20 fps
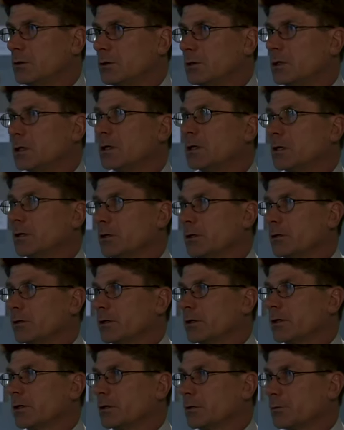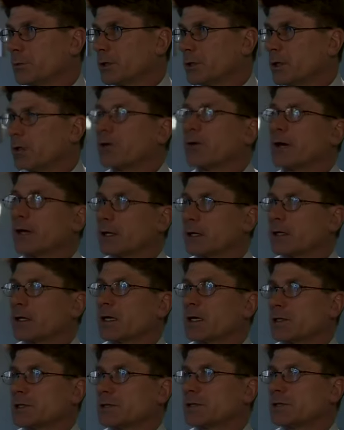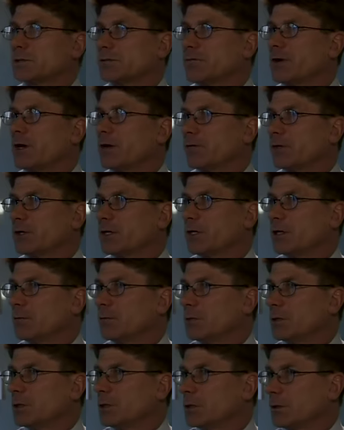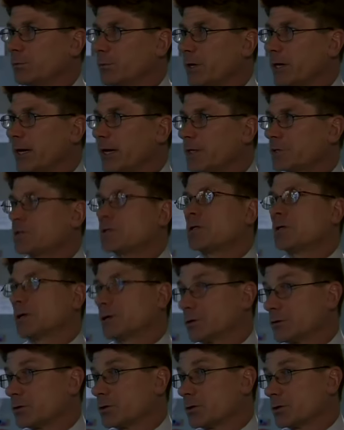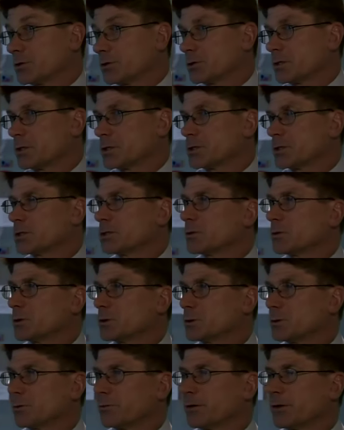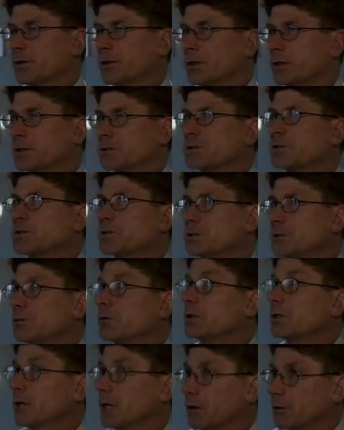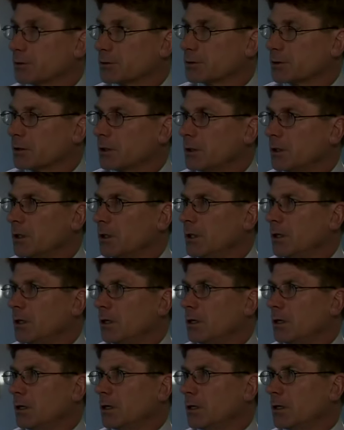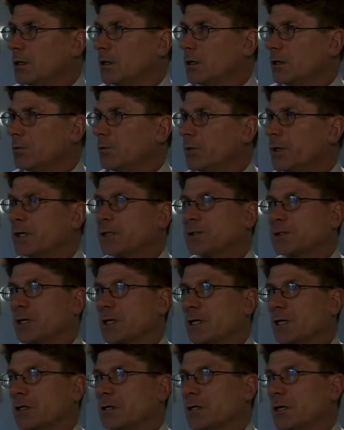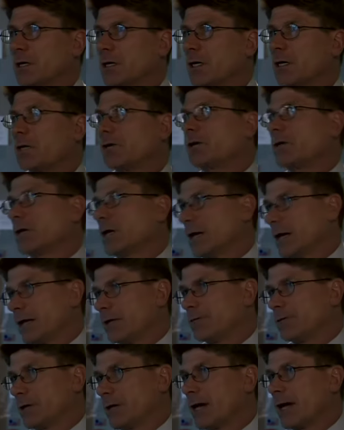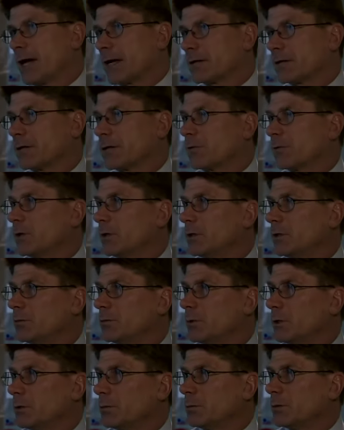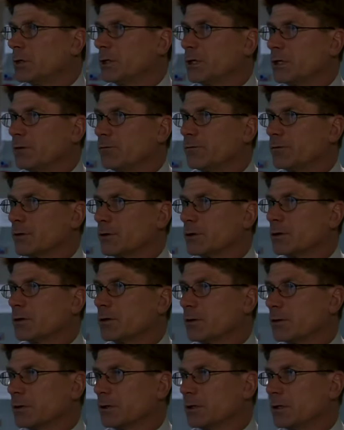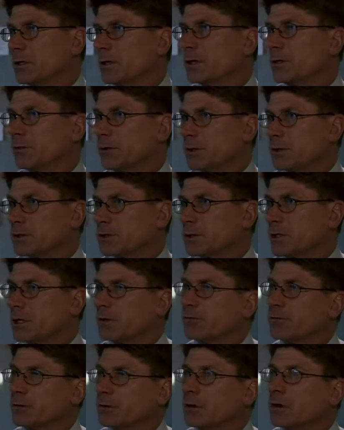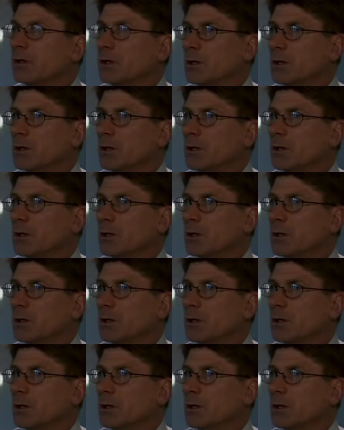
did learn that there had been other allegations involving him in the past in other jurisdictions which were very consistent with ours uh, based on, on the, the act that we, we believe occurred in, here in East Hartford,